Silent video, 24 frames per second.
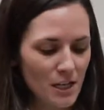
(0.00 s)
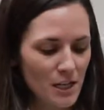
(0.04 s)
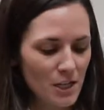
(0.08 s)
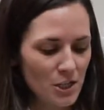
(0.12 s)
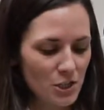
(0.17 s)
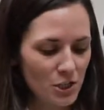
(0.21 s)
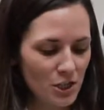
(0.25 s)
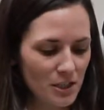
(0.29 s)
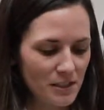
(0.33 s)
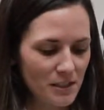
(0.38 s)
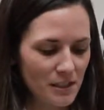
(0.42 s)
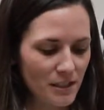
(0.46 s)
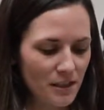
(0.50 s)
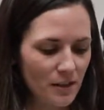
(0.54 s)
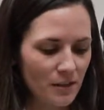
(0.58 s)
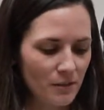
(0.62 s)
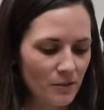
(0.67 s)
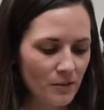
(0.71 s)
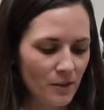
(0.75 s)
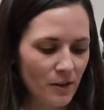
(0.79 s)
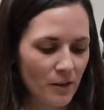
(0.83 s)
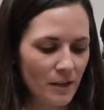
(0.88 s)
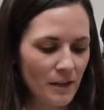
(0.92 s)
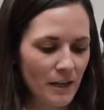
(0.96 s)
She's here
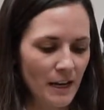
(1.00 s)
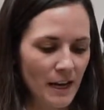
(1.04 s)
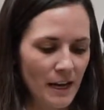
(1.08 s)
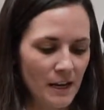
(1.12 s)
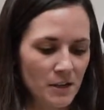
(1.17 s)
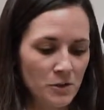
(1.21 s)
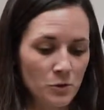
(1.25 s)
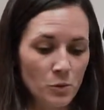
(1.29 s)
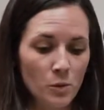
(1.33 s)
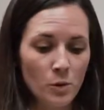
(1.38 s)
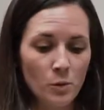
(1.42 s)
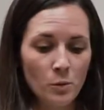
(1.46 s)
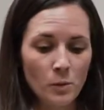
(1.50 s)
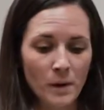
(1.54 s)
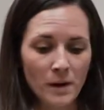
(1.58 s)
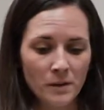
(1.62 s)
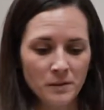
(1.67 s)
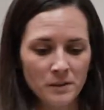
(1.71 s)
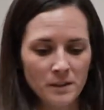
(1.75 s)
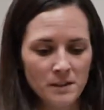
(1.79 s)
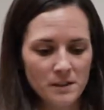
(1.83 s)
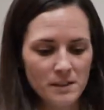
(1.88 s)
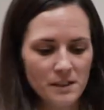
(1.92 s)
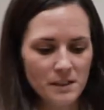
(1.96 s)
for an annual
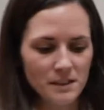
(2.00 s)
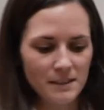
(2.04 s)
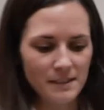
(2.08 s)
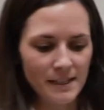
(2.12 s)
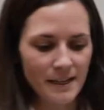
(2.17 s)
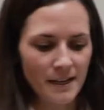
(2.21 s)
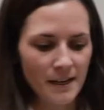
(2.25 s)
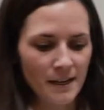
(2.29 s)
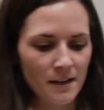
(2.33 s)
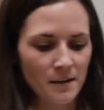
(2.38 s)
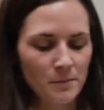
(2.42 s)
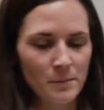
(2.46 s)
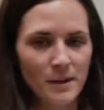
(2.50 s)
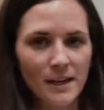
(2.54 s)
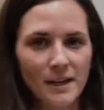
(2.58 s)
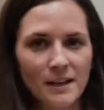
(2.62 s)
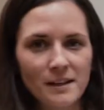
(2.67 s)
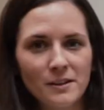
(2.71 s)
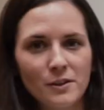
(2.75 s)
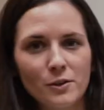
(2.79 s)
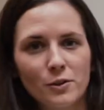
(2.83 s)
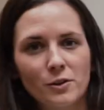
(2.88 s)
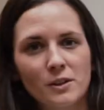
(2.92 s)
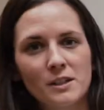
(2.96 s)
wellness exam
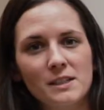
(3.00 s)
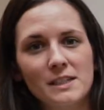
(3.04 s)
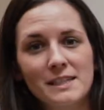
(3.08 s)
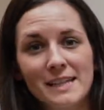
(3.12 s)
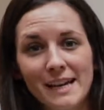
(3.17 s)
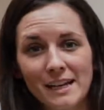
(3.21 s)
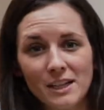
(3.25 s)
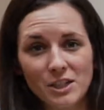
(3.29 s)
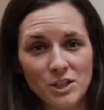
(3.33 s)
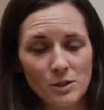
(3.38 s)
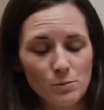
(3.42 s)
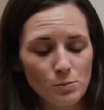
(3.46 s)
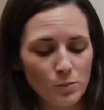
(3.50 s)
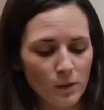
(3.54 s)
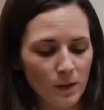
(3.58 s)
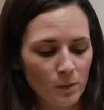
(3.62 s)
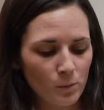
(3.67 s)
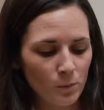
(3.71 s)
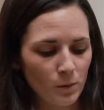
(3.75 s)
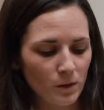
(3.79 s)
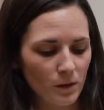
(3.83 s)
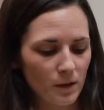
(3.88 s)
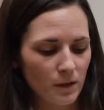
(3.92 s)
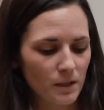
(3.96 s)
and early detection blood
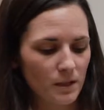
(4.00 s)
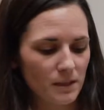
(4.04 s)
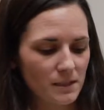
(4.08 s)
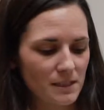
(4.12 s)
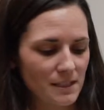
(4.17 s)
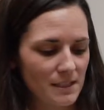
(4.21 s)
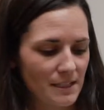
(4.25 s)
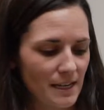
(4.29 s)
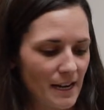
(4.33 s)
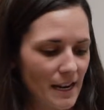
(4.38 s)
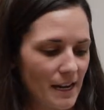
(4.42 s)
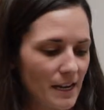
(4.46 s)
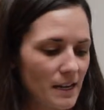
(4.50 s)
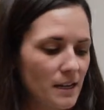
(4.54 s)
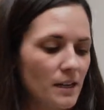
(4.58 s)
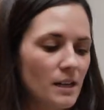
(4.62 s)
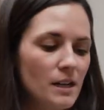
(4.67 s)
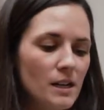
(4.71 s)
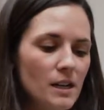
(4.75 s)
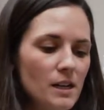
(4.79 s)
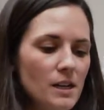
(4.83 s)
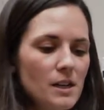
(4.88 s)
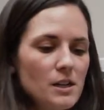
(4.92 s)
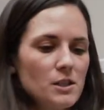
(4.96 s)
work today.
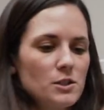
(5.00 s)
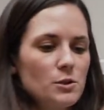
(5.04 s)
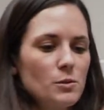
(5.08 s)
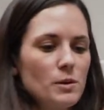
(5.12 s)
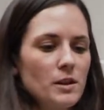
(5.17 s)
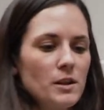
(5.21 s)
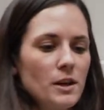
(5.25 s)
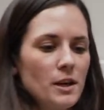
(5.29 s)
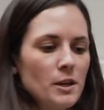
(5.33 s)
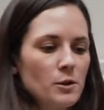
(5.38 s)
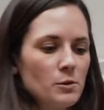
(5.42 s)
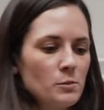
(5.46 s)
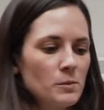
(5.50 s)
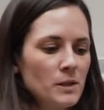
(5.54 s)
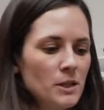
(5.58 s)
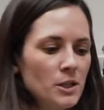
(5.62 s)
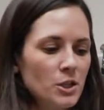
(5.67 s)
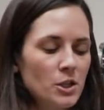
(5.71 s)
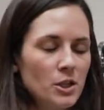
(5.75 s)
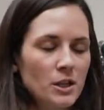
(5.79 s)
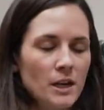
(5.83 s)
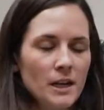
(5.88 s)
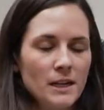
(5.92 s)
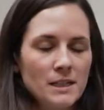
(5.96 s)
So we thought it would be a
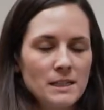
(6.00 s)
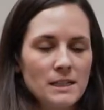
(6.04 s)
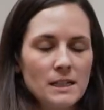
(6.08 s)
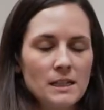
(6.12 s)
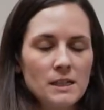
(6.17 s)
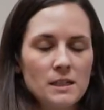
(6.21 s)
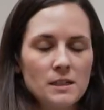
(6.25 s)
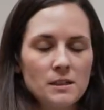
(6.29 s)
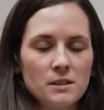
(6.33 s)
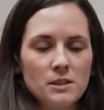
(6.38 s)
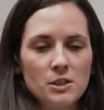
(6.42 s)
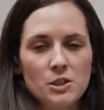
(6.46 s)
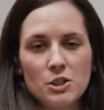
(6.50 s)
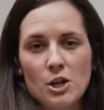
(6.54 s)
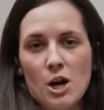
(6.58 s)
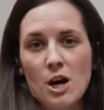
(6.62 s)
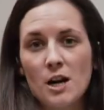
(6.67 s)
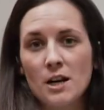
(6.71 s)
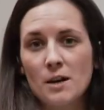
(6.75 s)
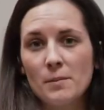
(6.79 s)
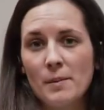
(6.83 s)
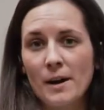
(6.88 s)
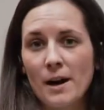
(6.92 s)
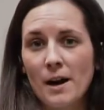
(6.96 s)
good idea to
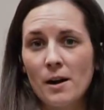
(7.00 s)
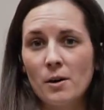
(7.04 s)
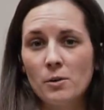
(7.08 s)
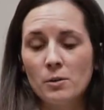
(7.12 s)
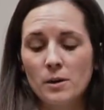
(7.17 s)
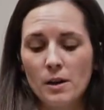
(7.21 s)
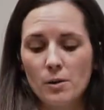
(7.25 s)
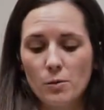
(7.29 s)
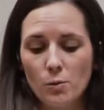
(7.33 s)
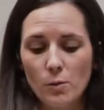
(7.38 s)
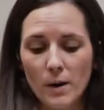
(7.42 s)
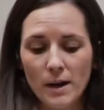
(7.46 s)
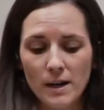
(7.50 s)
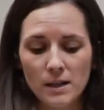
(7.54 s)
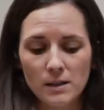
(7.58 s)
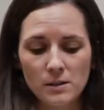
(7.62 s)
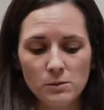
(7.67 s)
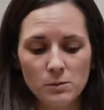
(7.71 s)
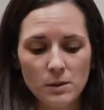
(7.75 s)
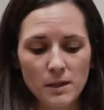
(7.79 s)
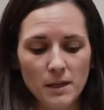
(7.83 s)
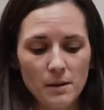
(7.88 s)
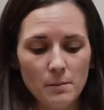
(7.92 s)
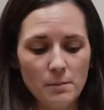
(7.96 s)
talk about ways
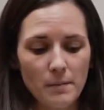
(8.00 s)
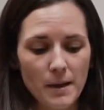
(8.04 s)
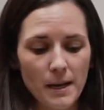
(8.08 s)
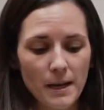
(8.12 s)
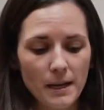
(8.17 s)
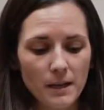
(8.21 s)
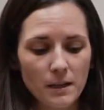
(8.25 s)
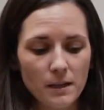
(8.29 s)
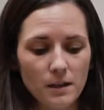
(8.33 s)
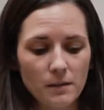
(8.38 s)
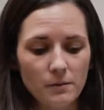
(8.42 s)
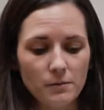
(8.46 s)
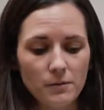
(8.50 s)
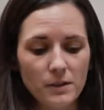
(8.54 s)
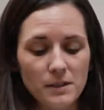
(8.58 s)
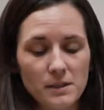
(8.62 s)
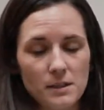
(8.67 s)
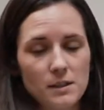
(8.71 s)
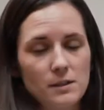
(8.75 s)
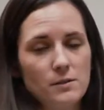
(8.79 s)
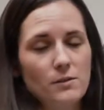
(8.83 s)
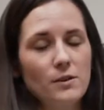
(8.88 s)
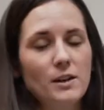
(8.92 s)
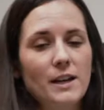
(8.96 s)
we can make
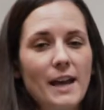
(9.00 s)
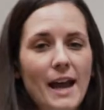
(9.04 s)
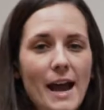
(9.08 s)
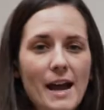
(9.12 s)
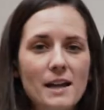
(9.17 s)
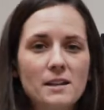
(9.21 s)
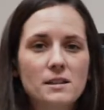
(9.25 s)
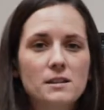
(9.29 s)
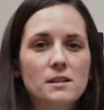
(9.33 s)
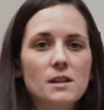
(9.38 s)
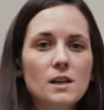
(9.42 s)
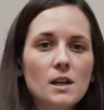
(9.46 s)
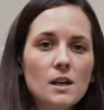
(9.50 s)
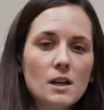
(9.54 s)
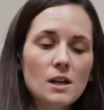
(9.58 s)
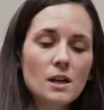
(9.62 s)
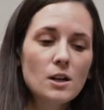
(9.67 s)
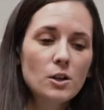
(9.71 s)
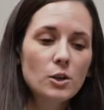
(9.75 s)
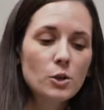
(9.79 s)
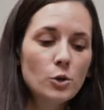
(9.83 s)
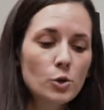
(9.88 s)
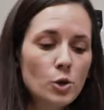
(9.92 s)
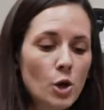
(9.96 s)
visits for cats
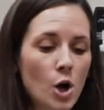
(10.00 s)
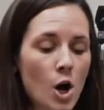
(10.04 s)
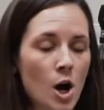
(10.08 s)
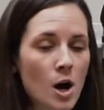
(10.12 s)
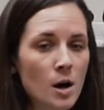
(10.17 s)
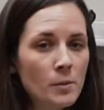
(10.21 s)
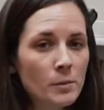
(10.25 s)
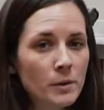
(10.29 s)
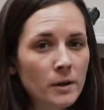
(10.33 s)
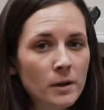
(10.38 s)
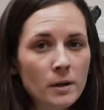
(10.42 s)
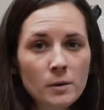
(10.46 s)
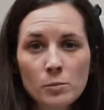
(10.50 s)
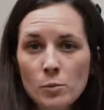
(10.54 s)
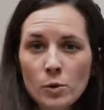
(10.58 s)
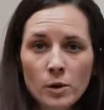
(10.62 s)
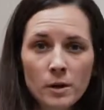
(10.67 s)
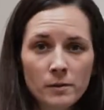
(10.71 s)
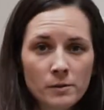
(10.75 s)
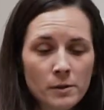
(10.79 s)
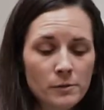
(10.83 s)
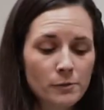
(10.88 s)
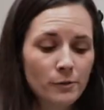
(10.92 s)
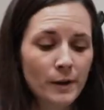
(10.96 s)
a little calmer and
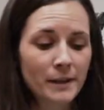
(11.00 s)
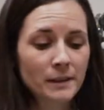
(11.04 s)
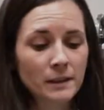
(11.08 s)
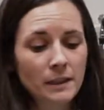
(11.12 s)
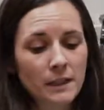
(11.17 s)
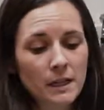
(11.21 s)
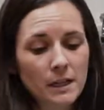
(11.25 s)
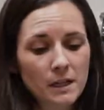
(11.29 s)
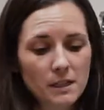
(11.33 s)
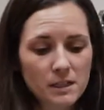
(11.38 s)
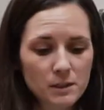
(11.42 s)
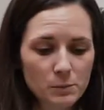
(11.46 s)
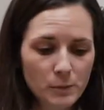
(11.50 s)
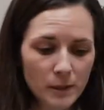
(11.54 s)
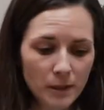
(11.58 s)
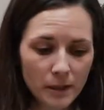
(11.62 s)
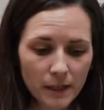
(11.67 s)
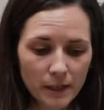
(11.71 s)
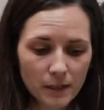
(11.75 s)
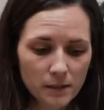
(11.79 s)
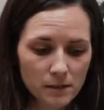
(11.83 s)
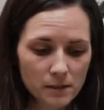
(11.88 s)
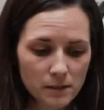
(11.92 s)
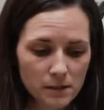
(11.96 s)
more of a friendly
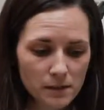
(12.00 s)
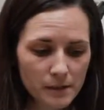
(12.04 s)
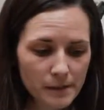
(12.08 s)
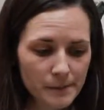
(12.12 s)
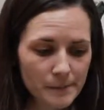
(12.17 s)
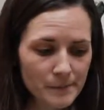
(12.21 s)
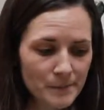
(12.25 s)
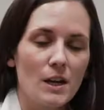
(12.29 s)
experience.